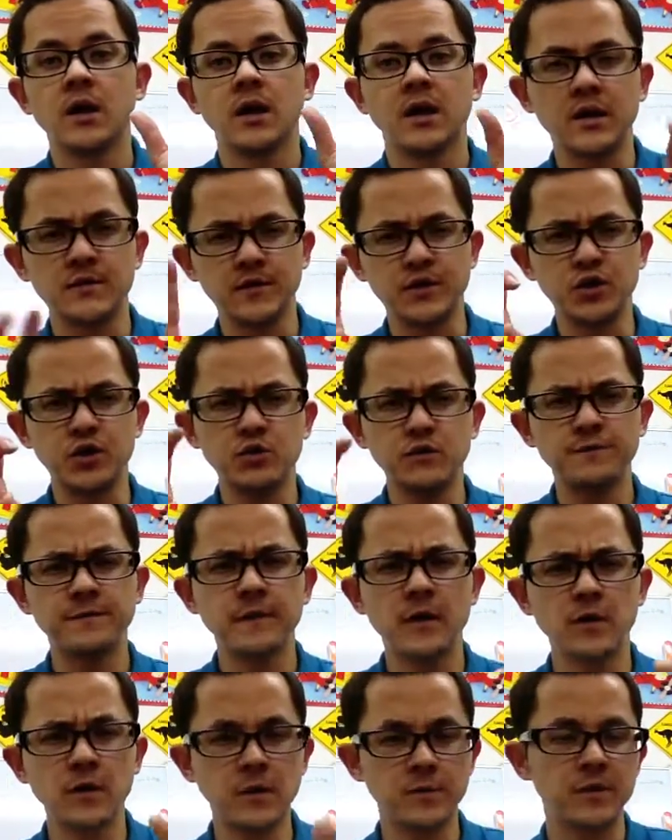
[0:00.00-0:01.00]
kind of a new
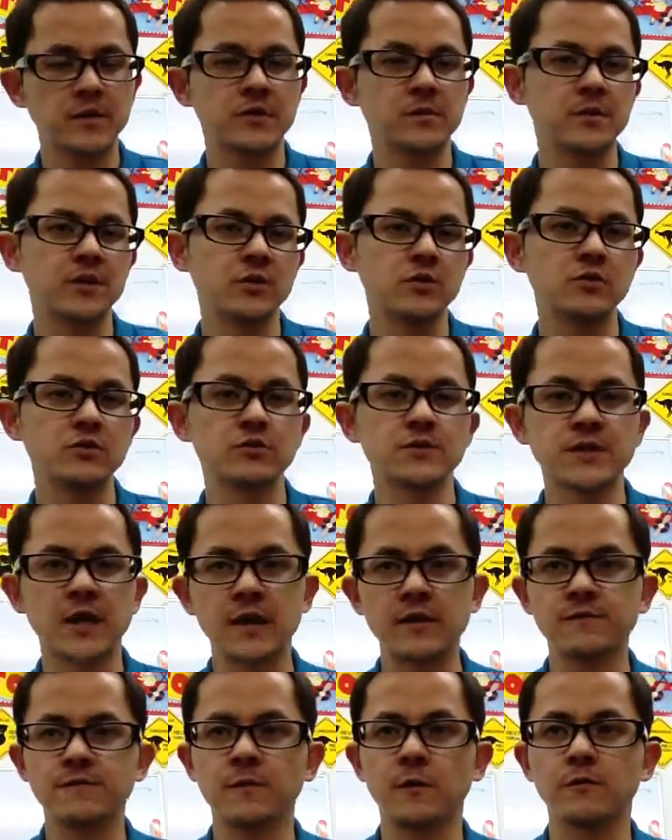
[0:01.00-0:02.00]
phone. I picked up a used
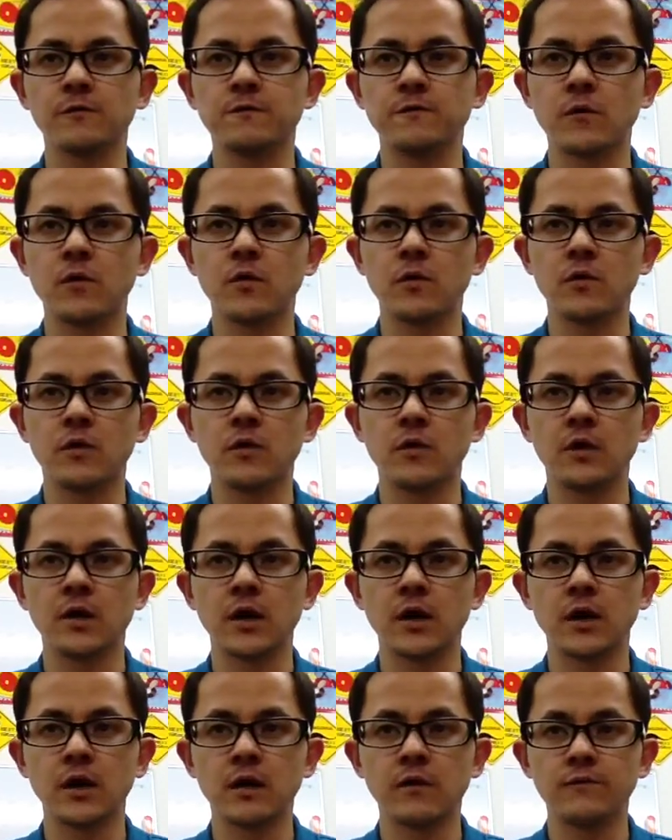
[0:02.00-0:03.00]
iPhone four,
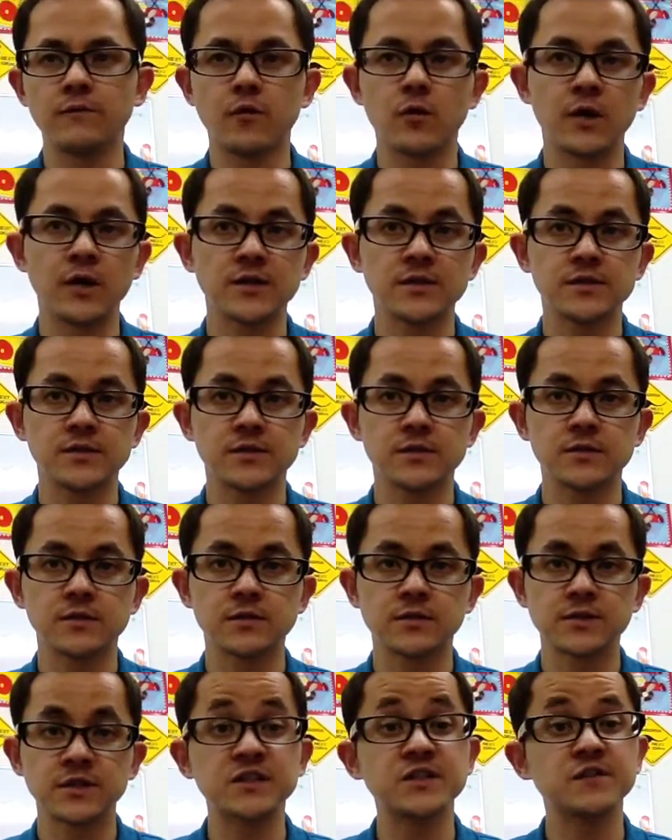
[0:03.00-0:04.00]
uh, four S
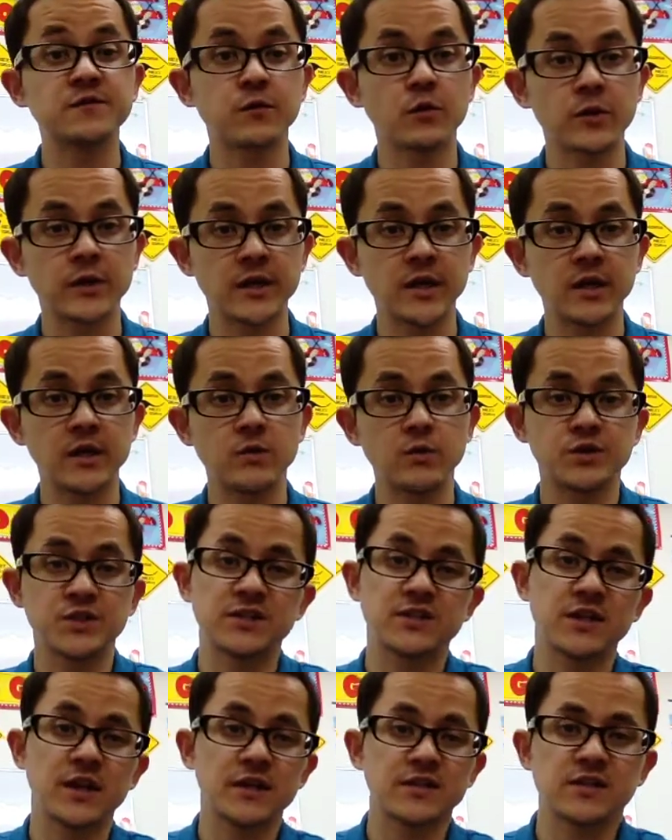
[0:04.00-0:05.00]
sixty-four gig, which
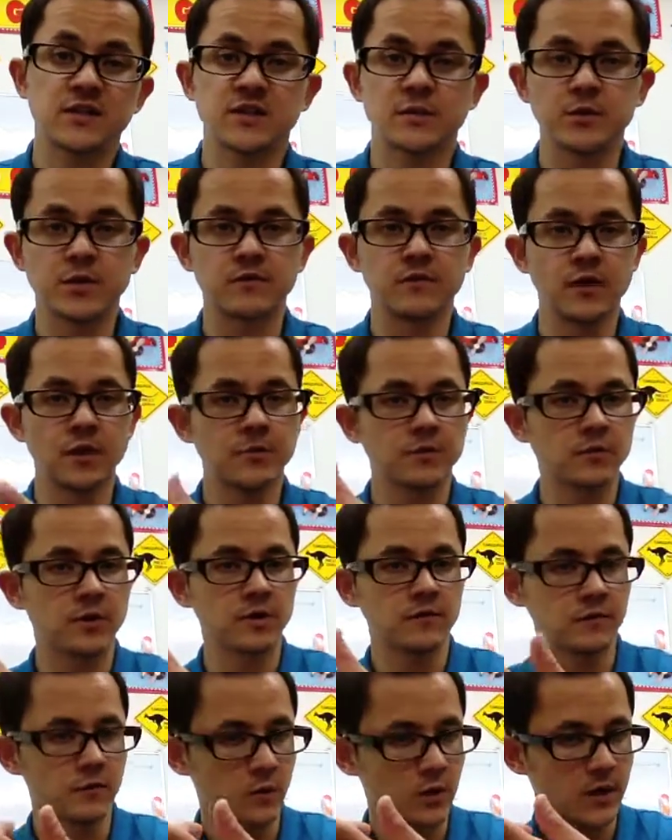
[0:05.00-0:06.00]
is nice. That's a bit of an
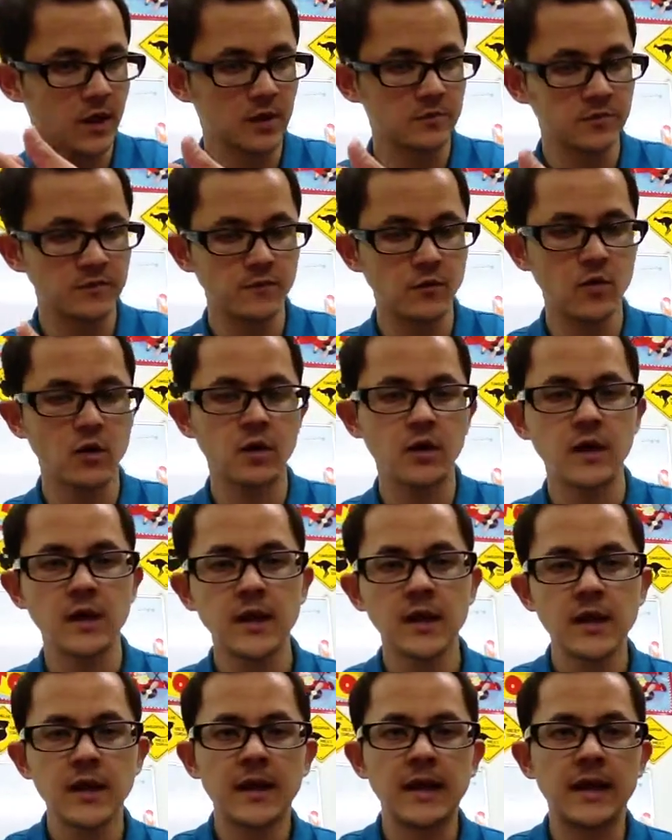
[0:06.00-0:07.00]
upgrade from what I had before,
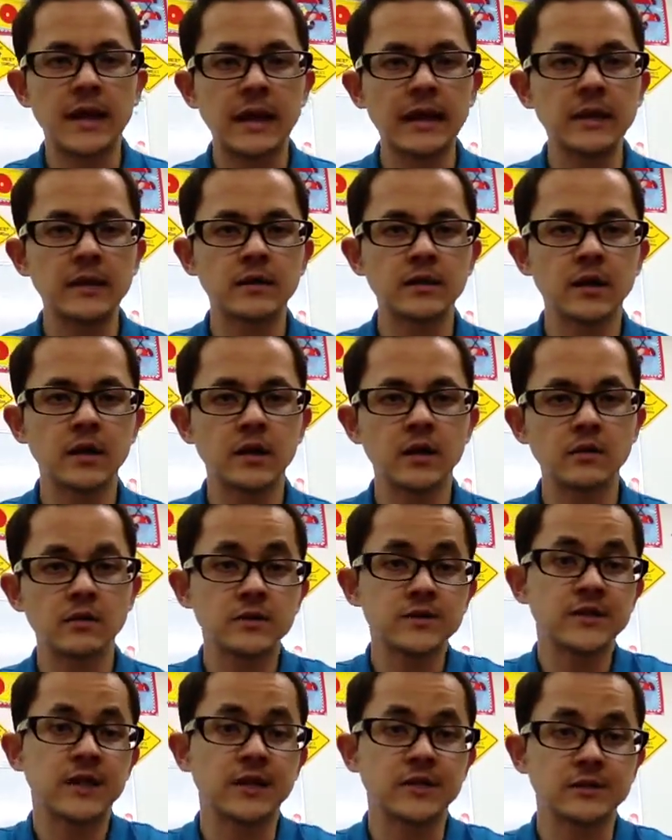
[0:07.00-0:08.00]
and it uh,
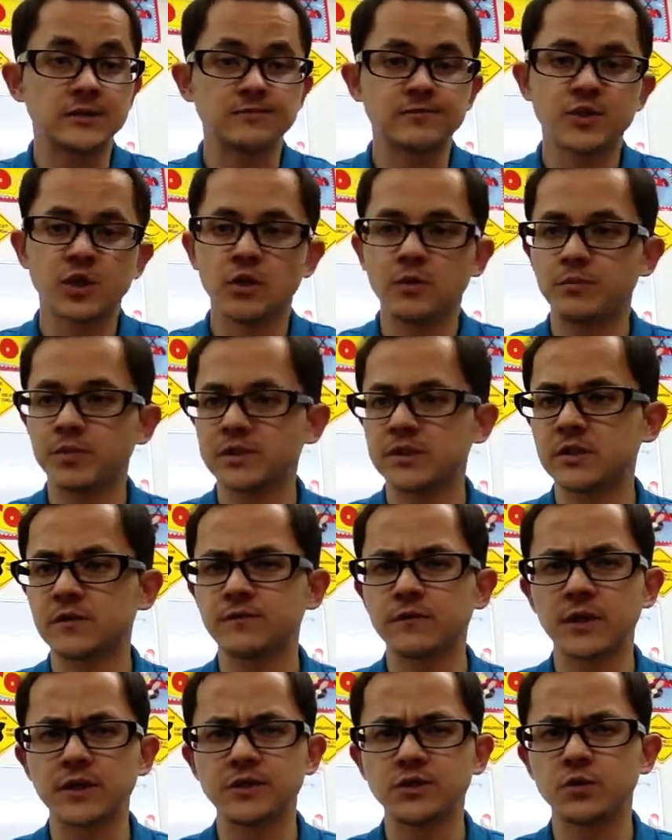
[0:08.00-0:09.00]
looks nice. So I picked it up
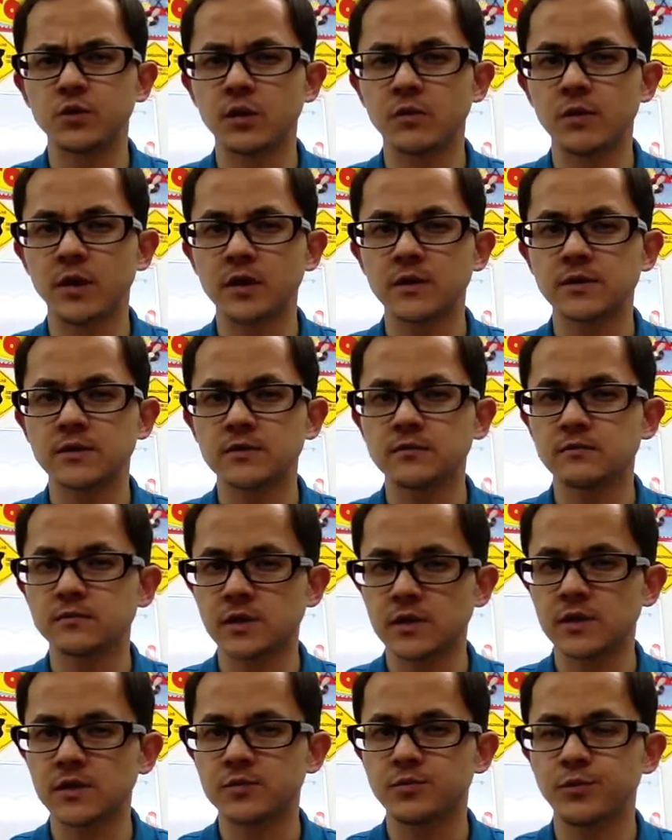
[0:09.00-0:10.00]
for like two hundred bucks,
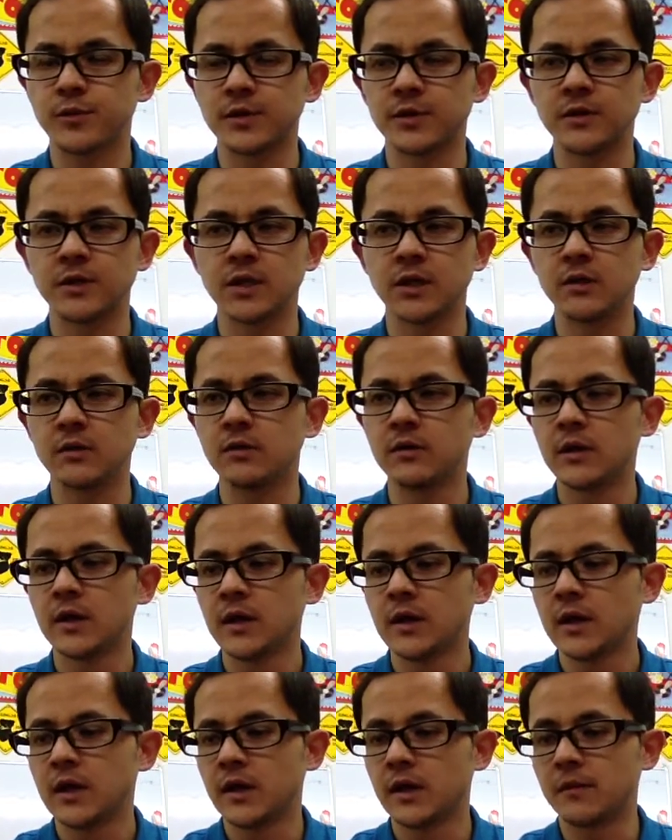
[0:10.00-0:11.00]
so I think it's a pretty good deal.
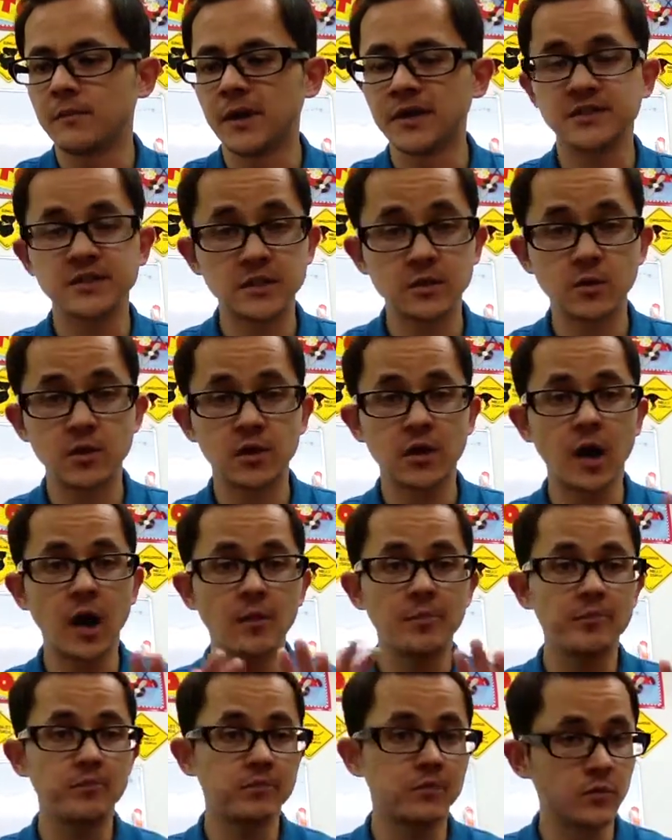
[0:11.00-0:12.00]
Um, I didn't want to
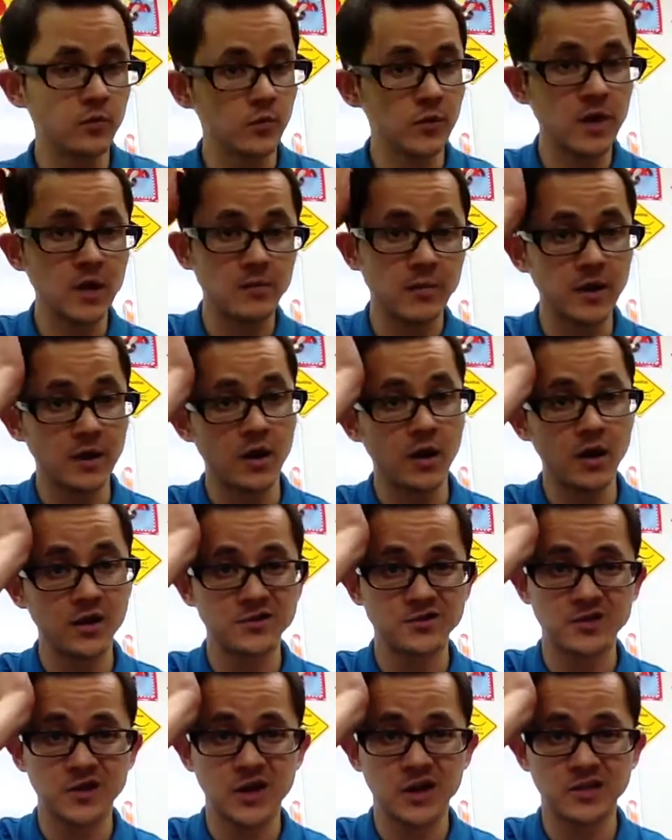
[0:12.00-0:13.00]
up, re-up my
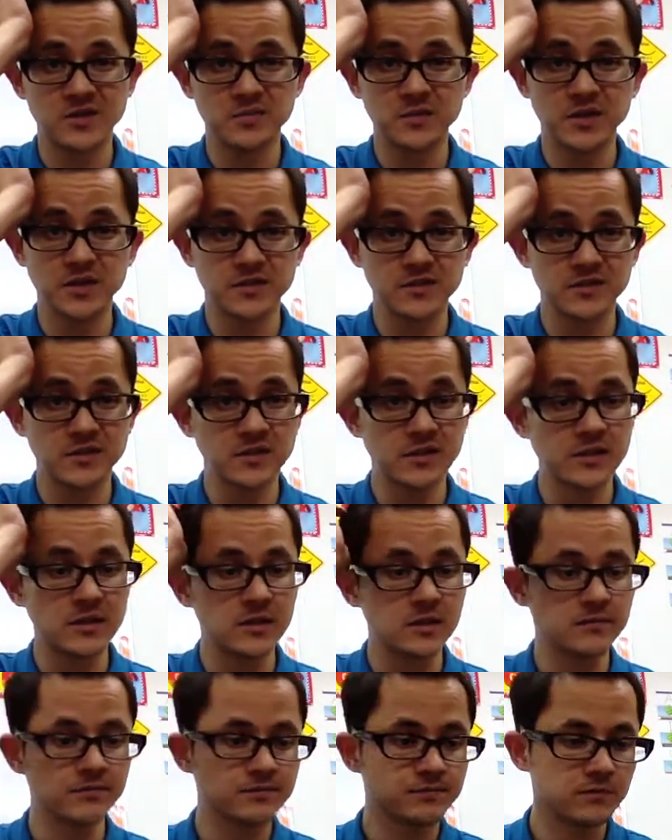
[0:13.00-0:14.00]
contract because
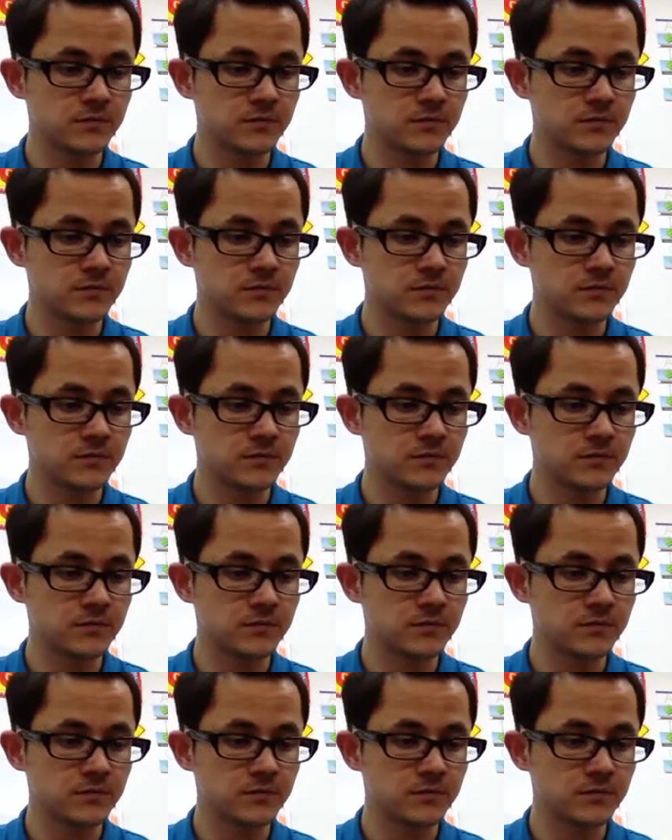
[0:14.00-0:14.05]
the